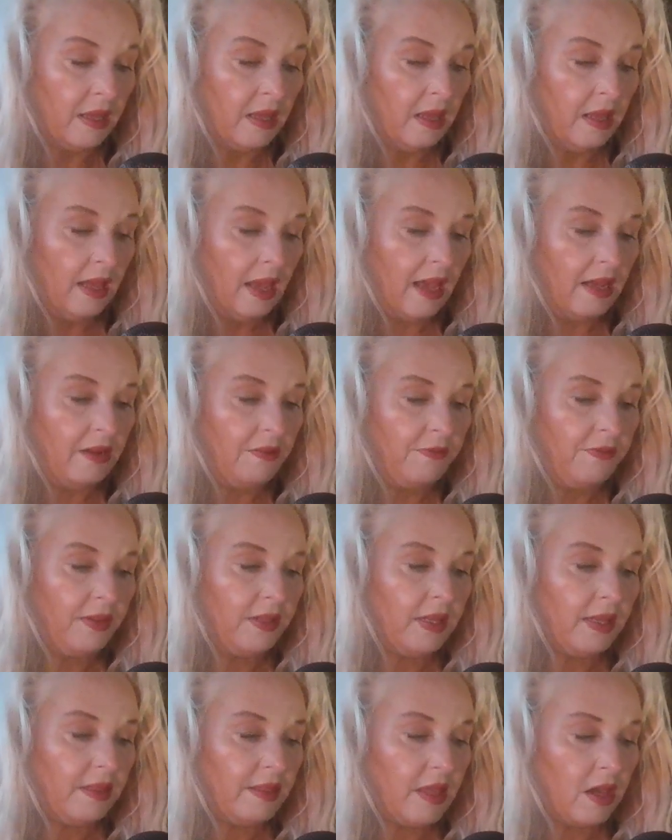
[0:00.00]
And I feel
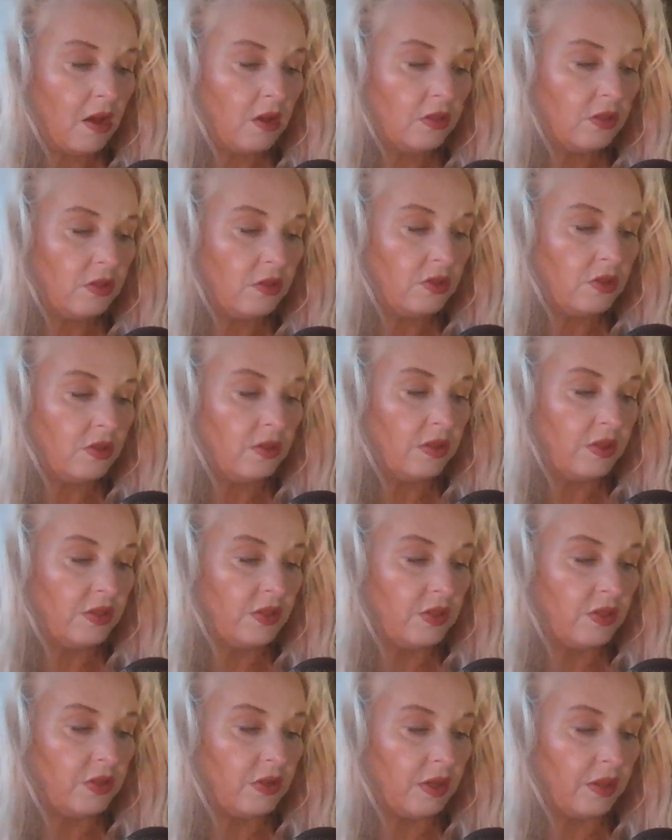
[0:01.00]
like they also do this
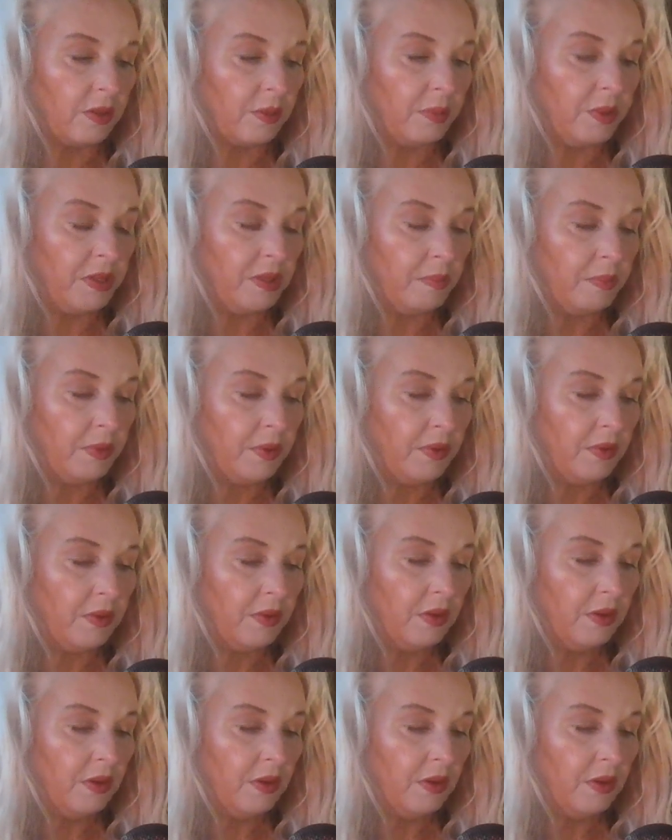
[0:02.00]
to other people.